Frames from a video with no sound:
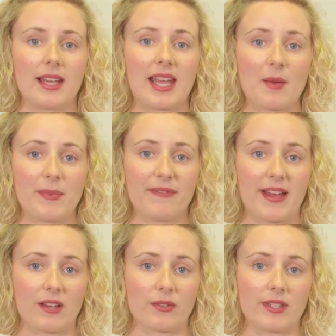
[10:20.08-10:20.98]
can be
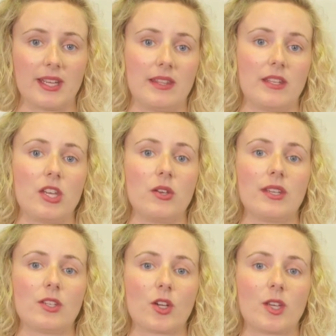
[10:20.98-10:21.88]
found in the
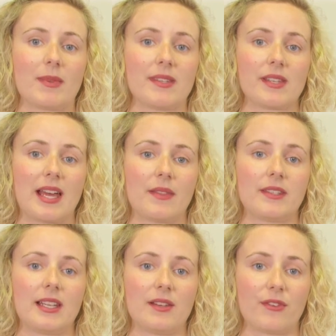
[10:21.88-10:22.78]
unit documents and the
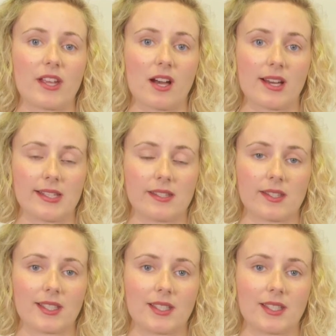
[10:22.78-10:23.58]
delivery guides.